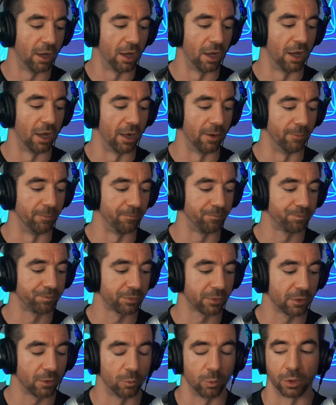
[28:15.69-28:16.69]
um,
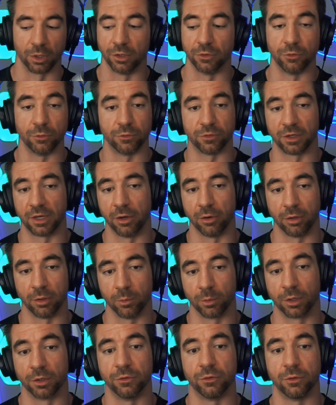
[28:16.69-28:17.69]
we're going to do security.
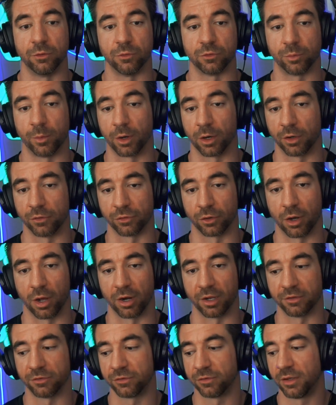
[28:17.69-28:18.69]
We're going to do smart contract
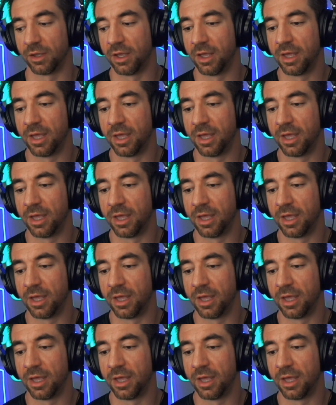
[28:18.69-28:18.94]
audits.